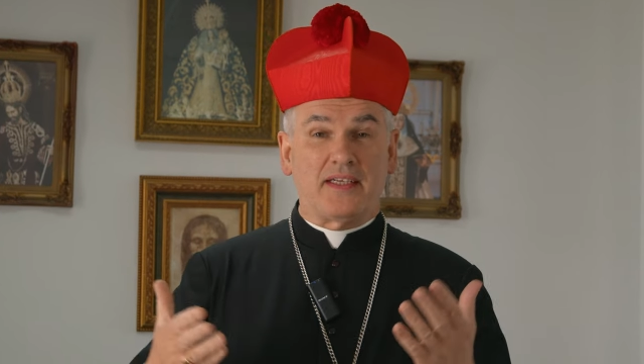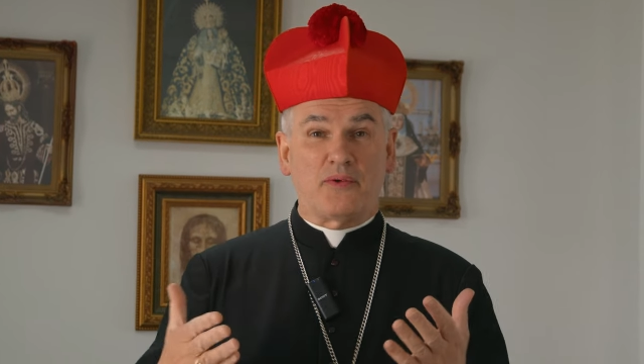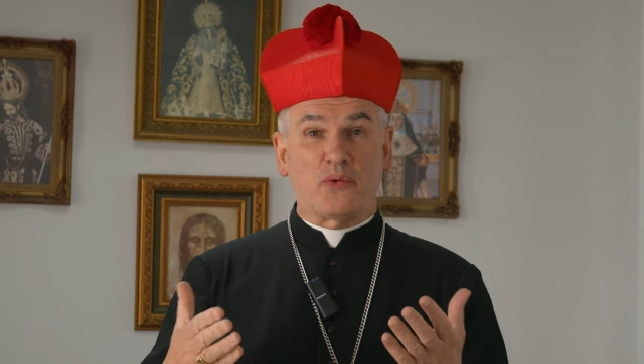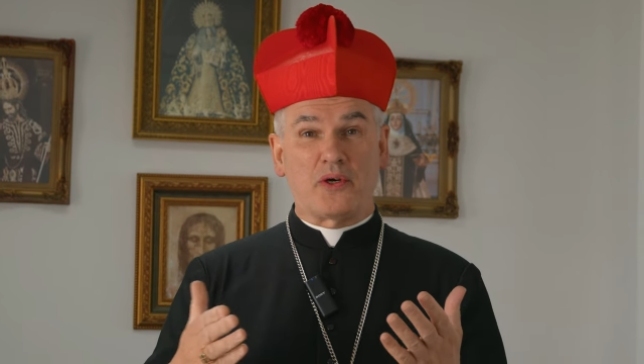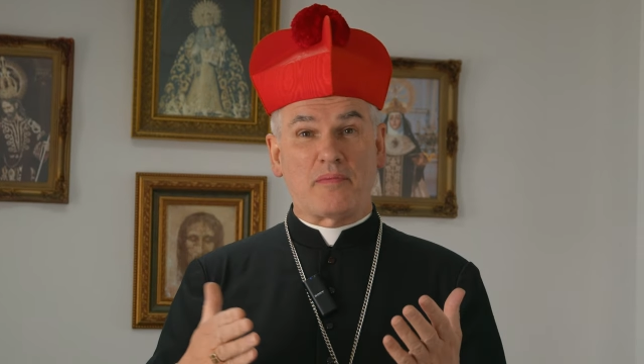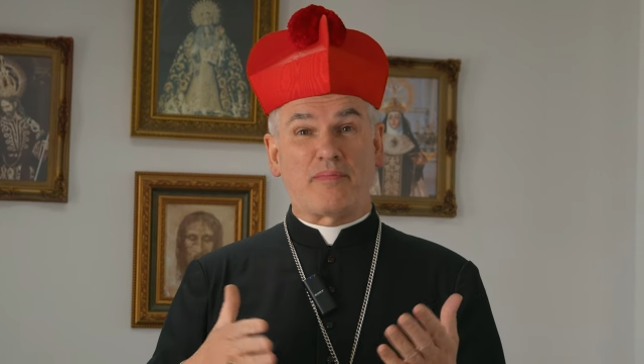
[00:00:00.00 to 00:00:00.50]
the
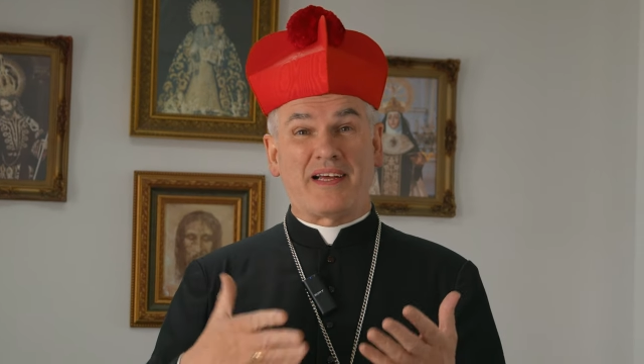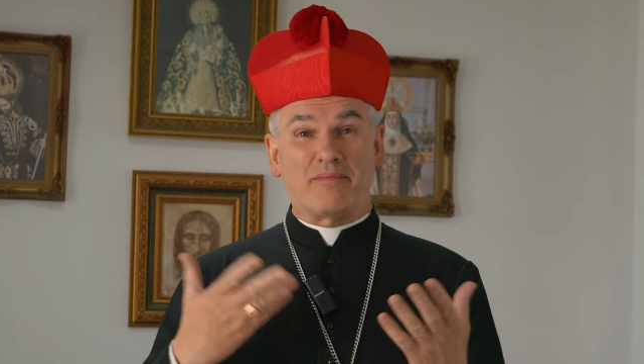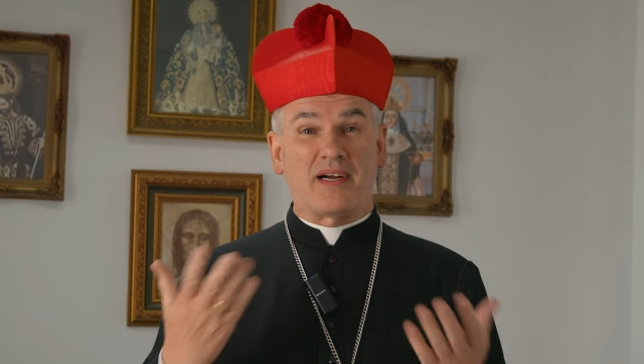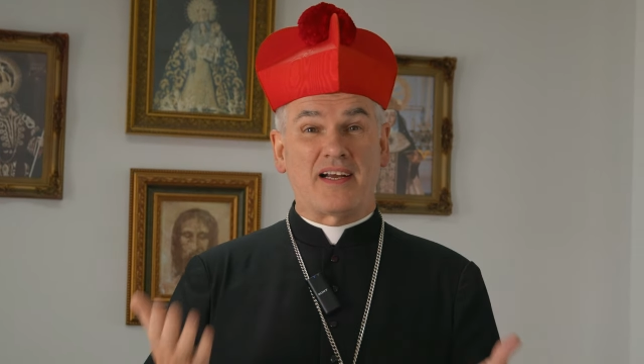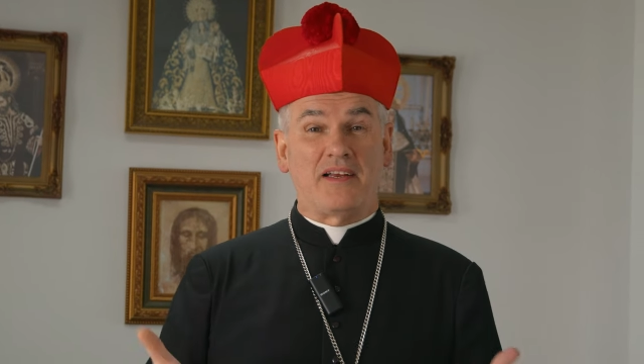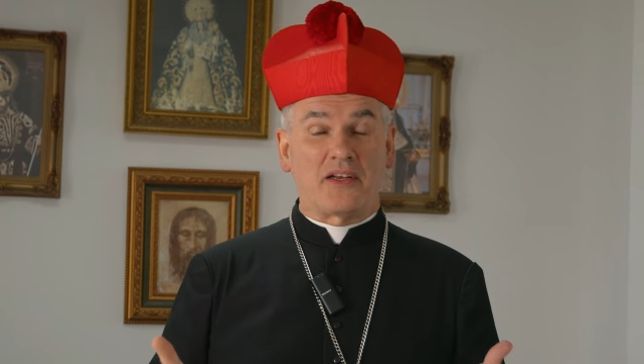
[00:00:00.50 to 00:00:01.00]
word
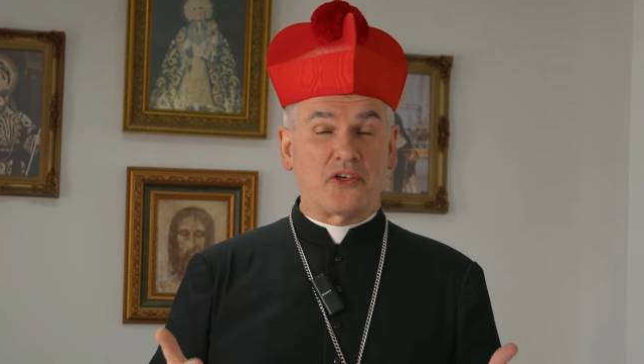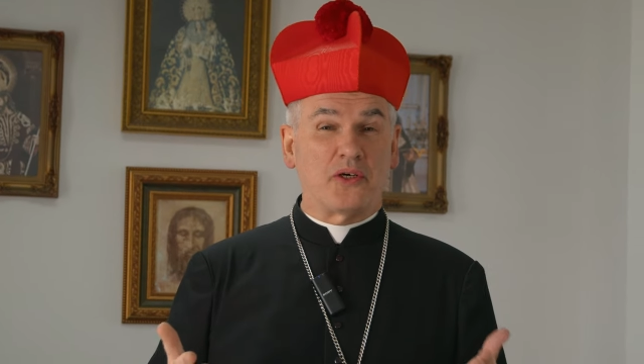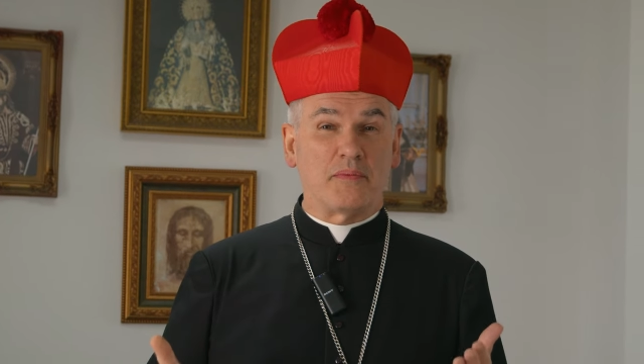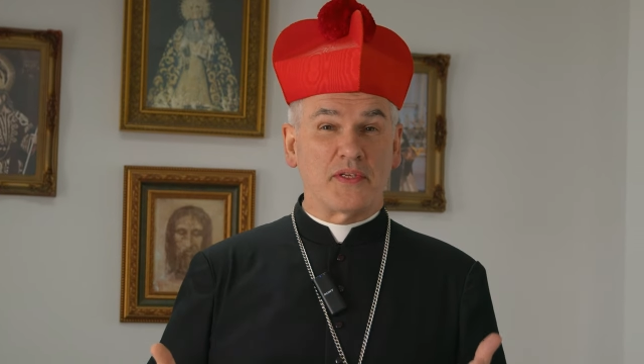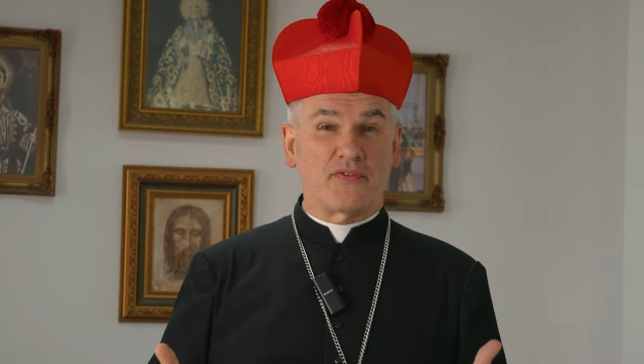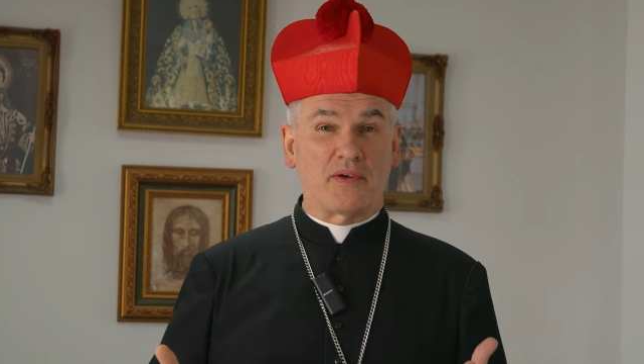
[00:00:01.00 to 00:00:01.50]
Palmarian
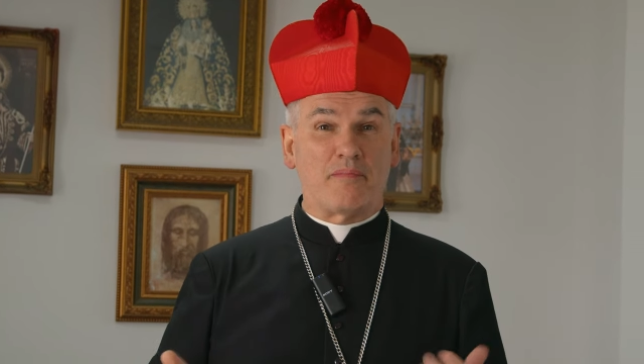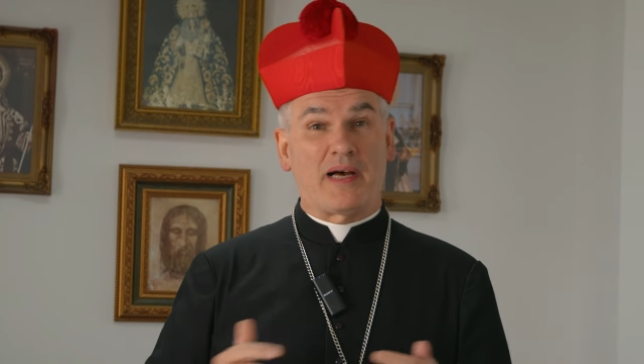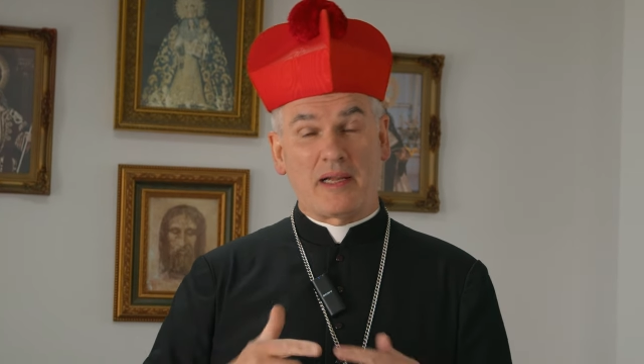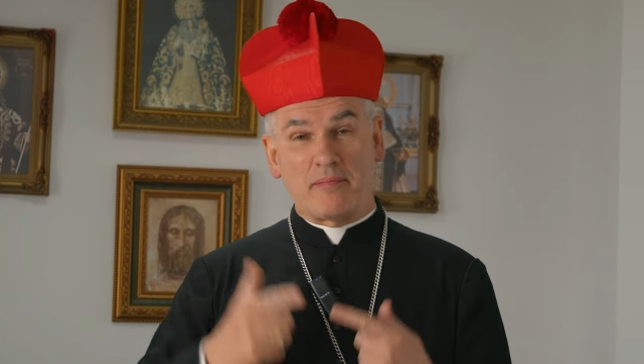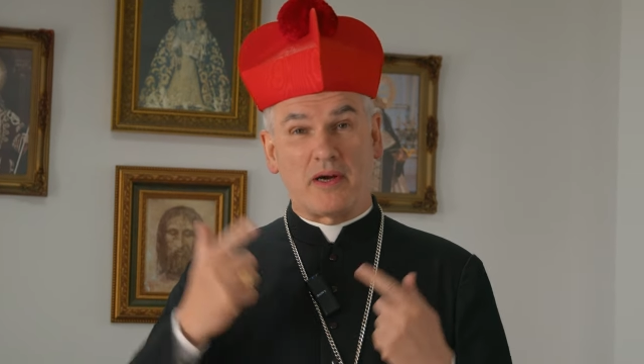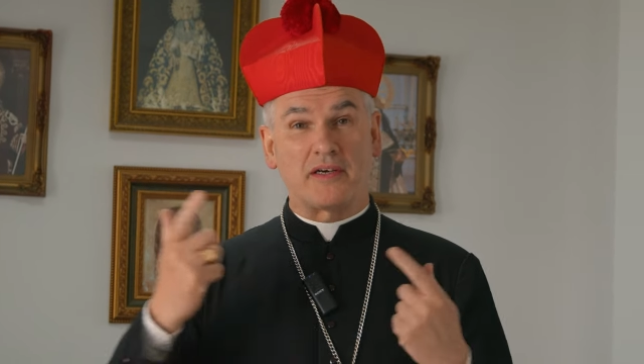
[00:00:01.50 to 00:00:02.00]
comes from
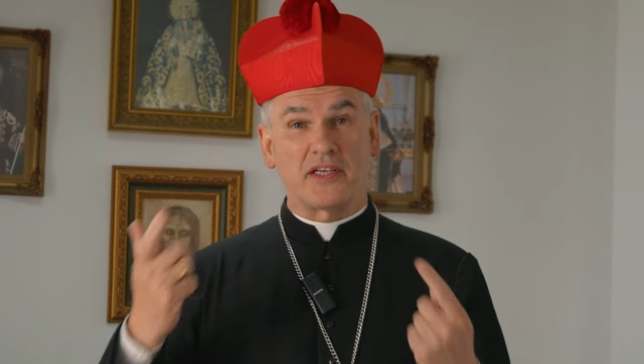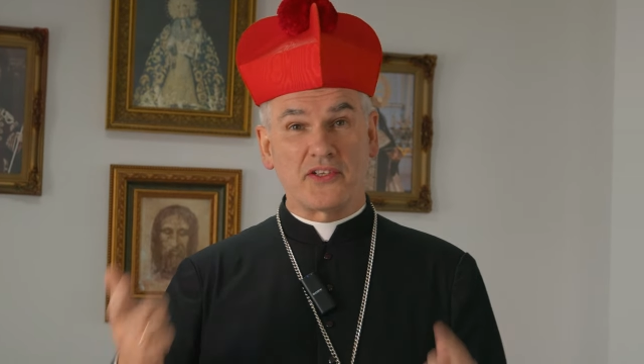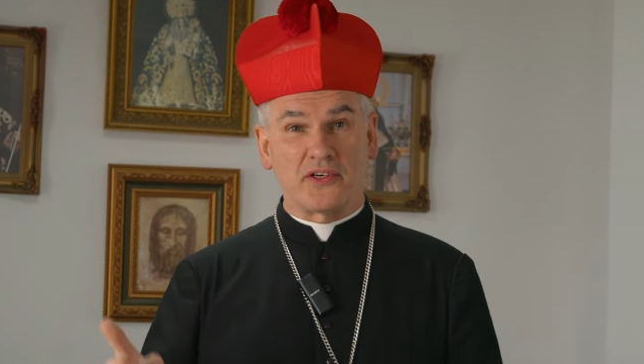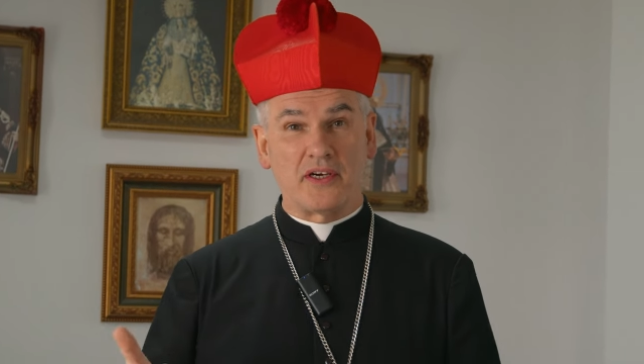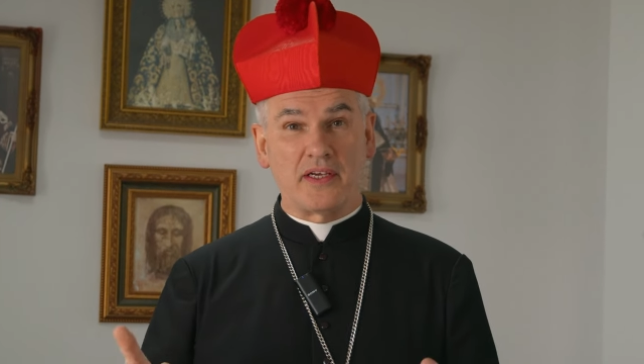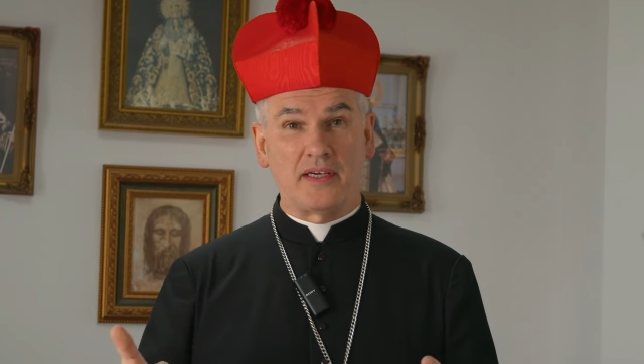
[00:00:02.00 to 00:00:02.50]
Palmar de
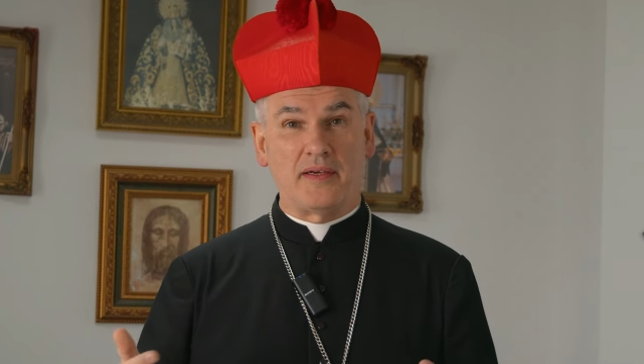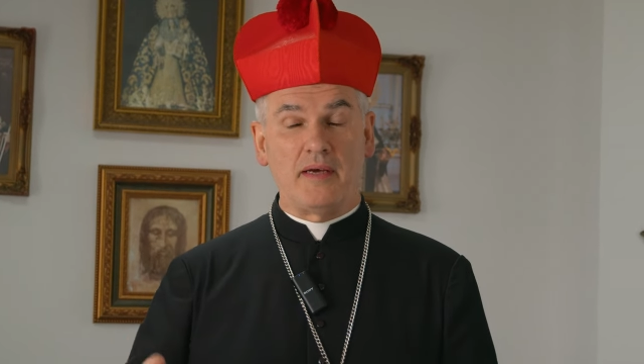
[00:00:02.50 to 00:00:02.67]
Troya